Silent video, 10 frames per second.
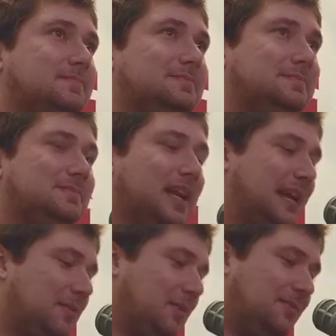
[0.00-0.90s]
And I'm
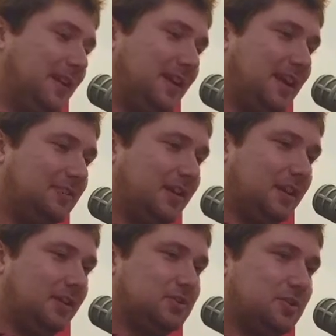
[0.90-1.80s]
a big fan of guys like
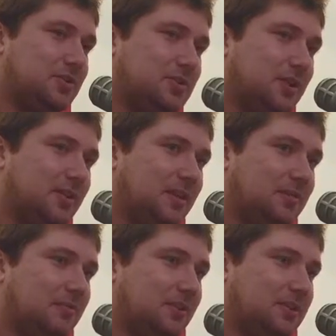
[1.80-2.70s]
Eric Church, who I think
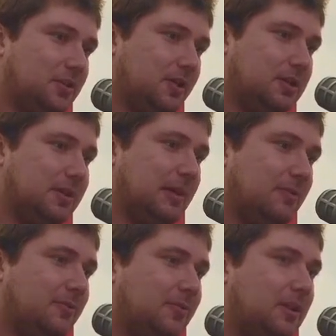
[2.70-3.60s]
really do a great job
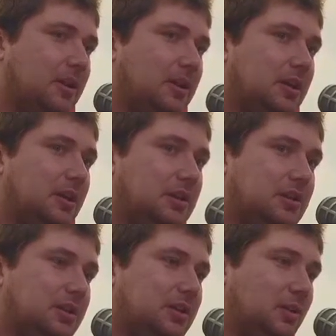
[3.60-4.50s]
of,
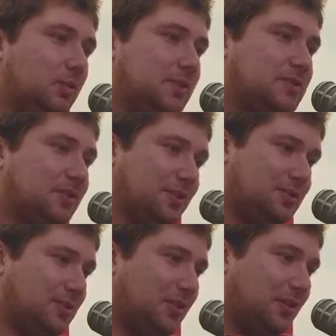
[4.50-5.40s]
you know, one song is
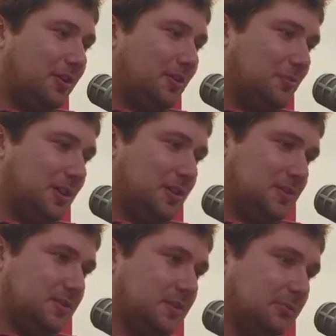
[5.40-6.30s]
stronger because the
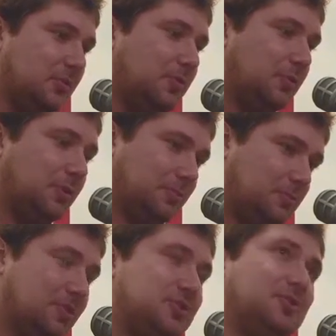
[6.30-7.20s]
song before it
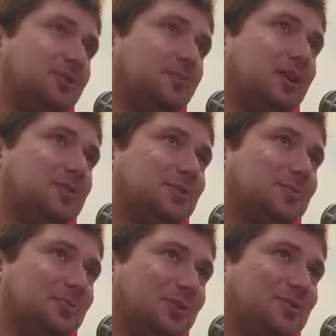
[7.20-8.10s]
puts you in a certain
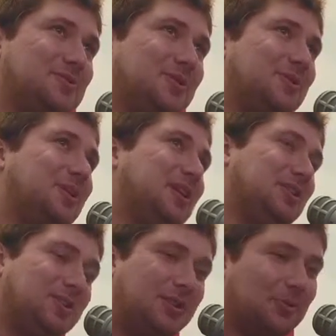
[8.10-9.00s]
mood. So you
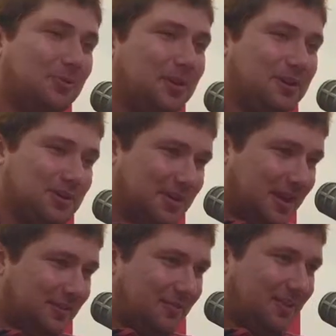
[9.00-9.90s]
hear one and you kind
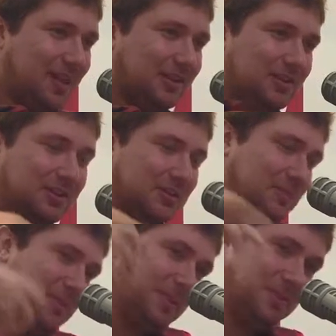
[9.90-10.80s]
of are like,
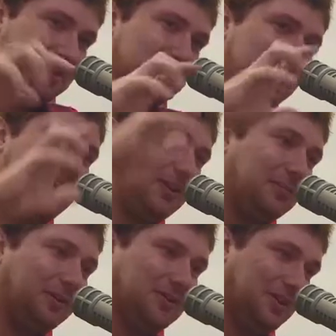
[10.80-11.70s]
maybe it brings you down or
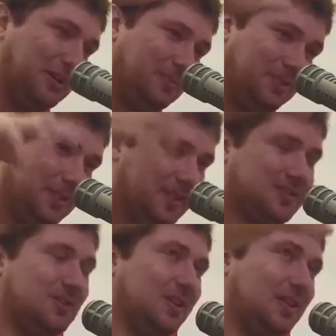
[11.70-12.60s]
brings you up, and then the next
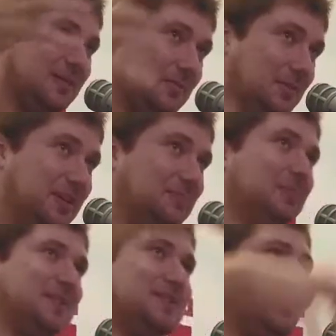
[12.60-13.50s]
song kind of
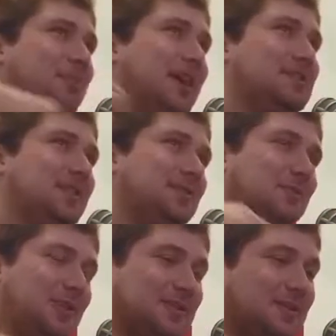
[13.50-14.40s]
completes that process for
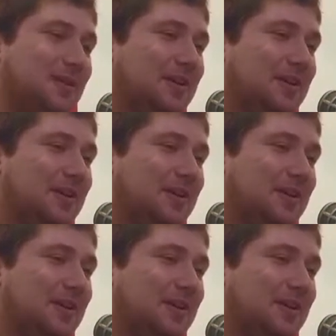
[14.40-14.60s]
you. So